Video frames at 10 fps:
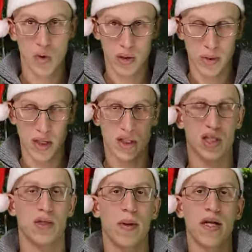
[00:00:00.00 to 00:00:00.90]
which means
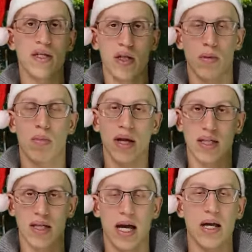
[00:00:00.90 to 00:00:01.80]
the suspension, the
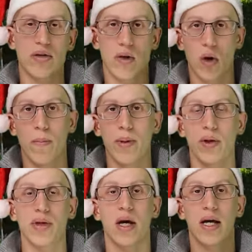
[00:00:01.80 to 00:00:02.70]
brakes, the tires are all
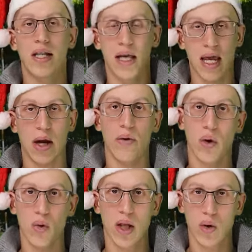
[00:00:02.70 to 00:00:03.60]
built to
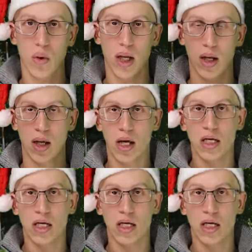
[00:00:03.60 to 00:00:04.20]
carry a whole lot of weight.